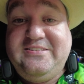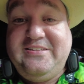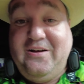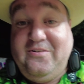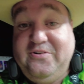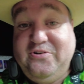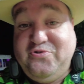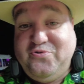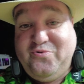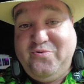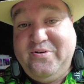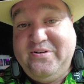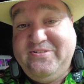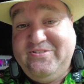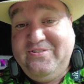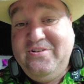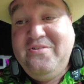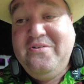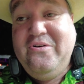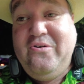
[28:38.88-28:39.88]
sell to
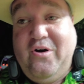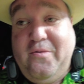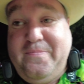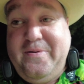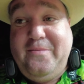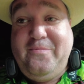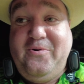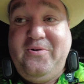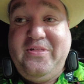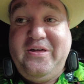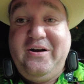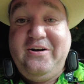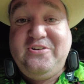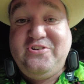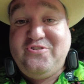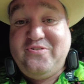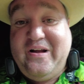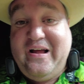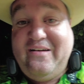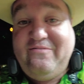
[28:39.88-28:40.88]
tourists or people that are
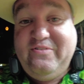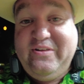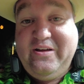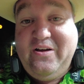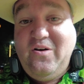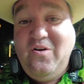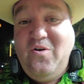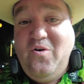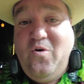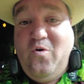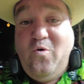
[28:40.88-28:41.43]
traveling.